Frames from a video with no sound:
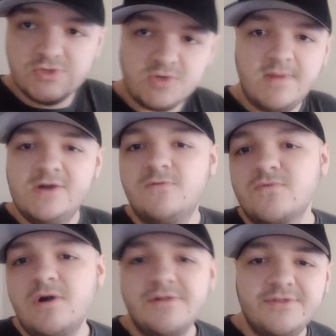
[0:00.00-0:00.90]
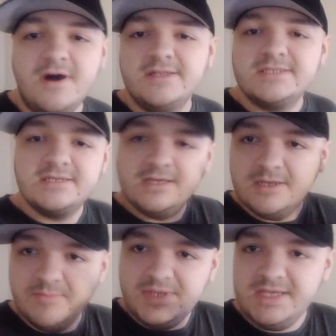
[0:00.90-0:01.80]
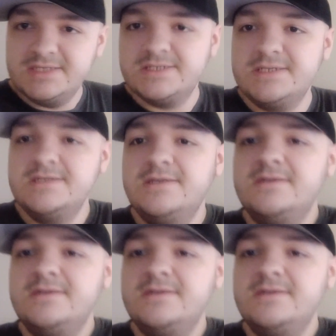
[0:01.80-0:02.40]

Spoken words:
Those are my overall thoughts. Peace.